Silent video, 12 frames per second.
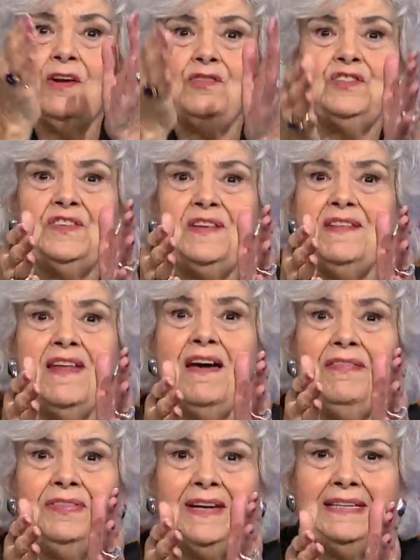There's
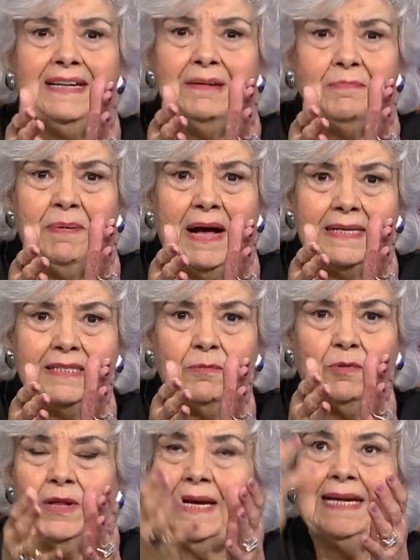nothing
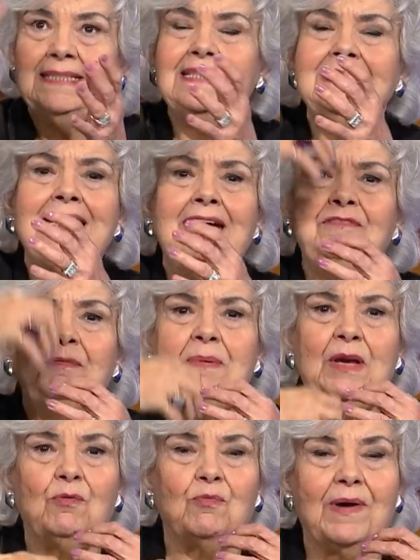impossible. It doesn't have to
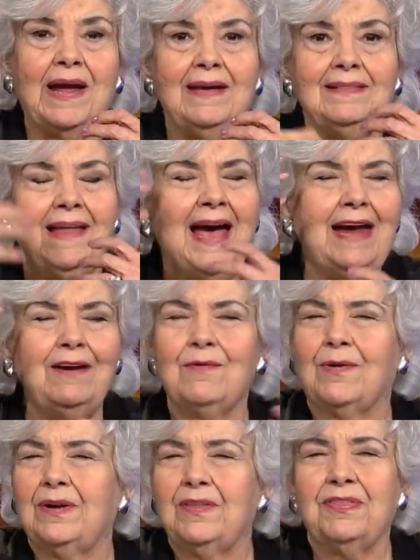be a ray of
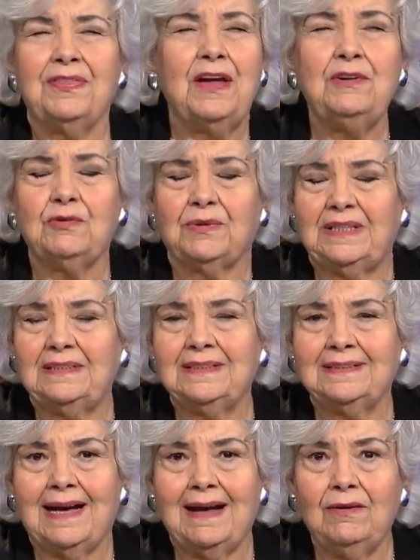light or a thundering
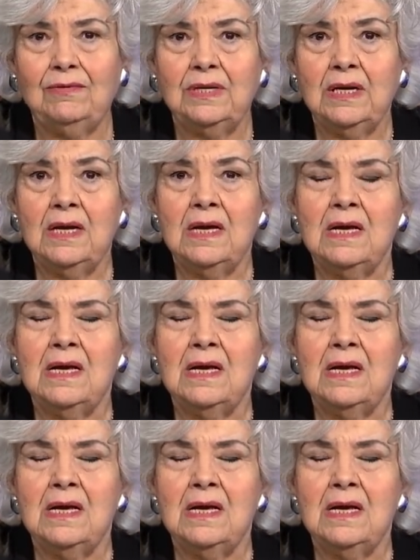sound.